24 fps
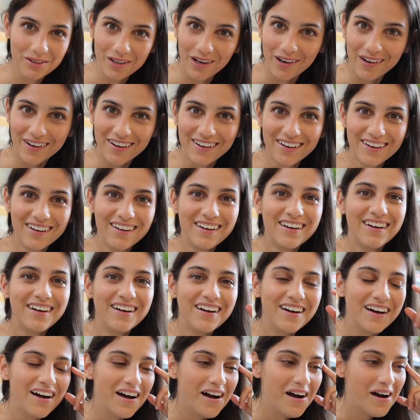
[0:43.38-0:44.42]
we are.
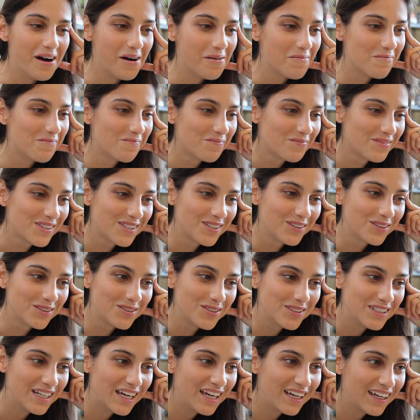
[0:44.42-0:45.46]
Um, so
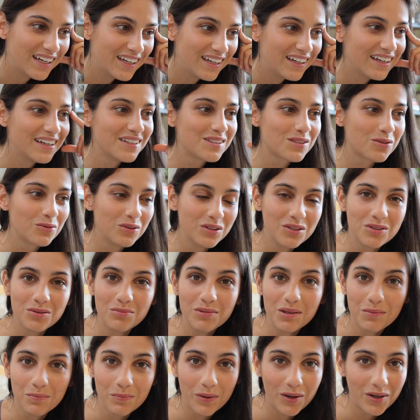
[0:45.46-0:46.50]
today it's going to
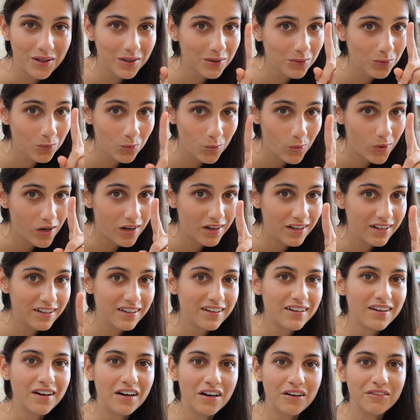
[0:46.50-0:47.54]
be part
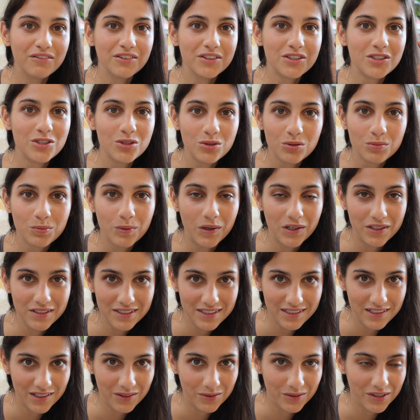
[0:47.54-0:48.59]
one of a
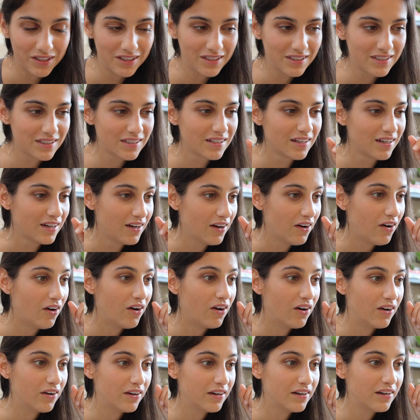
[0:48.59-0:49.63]
two-part series
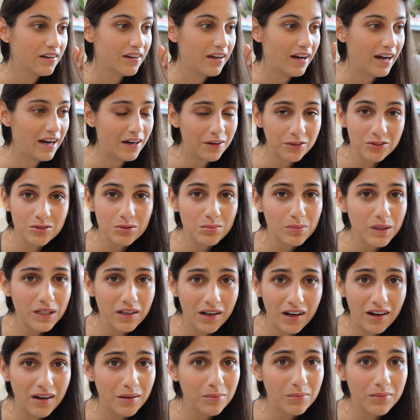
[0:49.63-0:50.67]
on how to
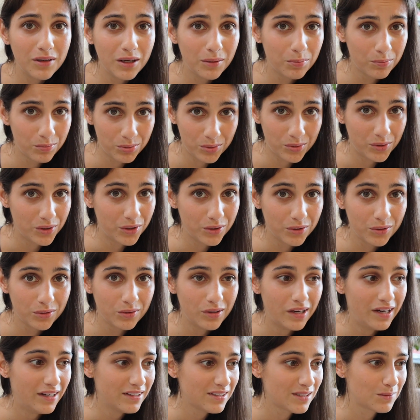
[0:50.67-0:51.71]
become a pro
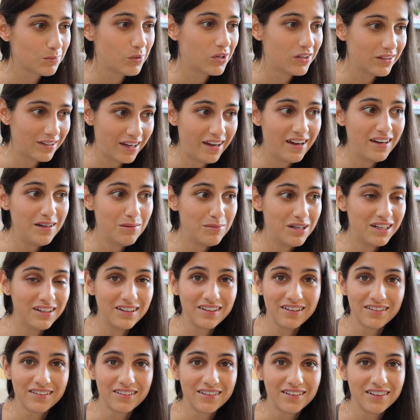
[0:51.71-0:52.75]
at Smart
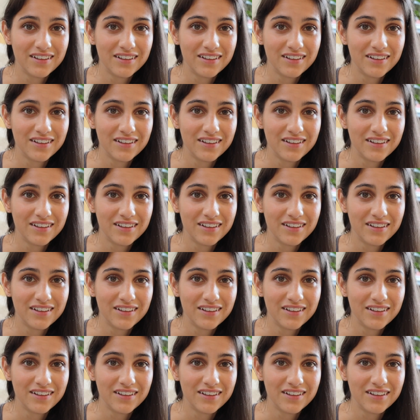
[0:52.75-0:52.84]
Animate.